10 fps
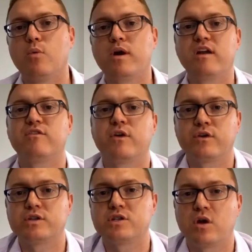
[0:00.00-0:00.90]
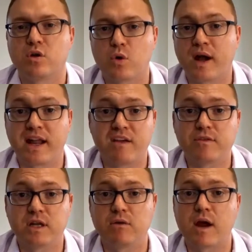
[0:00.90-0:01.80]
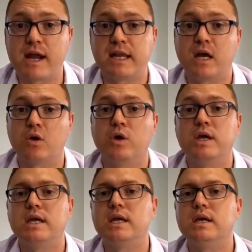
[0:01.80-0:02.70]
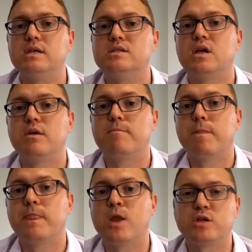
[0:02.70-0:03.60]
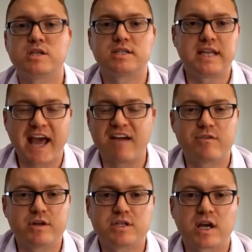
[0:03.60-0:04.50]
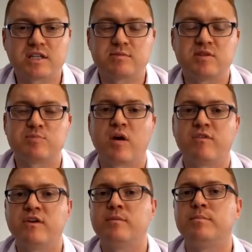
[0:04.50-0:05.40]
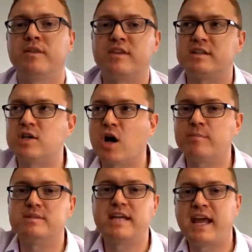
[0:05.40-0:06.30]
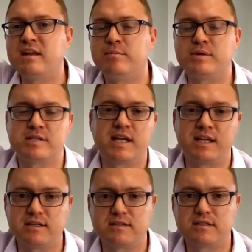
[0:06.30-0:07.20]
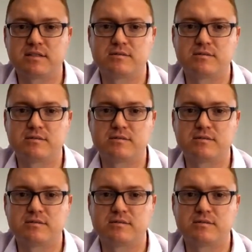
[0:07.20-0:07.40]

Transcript: What I focus on quite heavily right now is not just the average customer's profit, but the top 10 percenters.